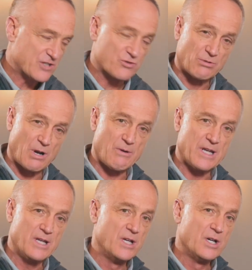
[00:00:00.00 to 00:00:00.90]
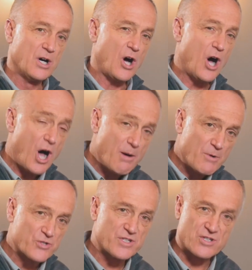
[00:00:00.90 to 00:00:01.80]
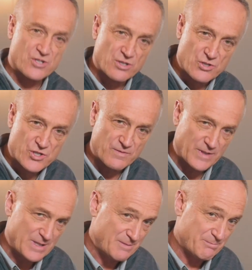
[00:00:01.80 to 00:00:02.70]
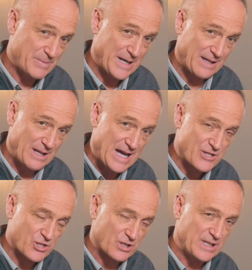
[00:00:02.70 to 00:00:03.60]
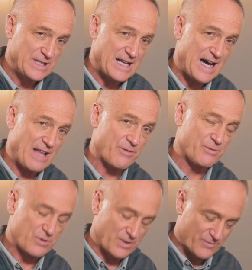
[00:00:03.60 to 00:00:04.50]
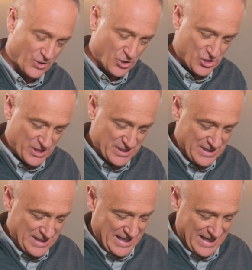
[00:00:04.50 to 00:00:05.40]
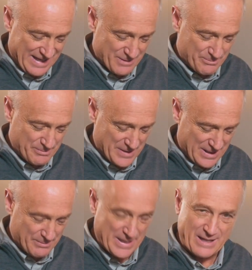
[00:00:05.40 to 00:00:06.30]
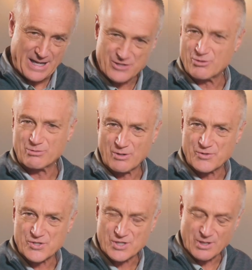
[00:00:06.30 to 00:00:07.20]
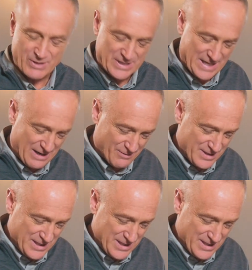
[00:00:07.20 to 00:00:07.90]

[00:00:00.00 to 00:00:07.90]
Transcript: It's growing almost exclusively biologically, not through conversion, and the biological growth is slowing down.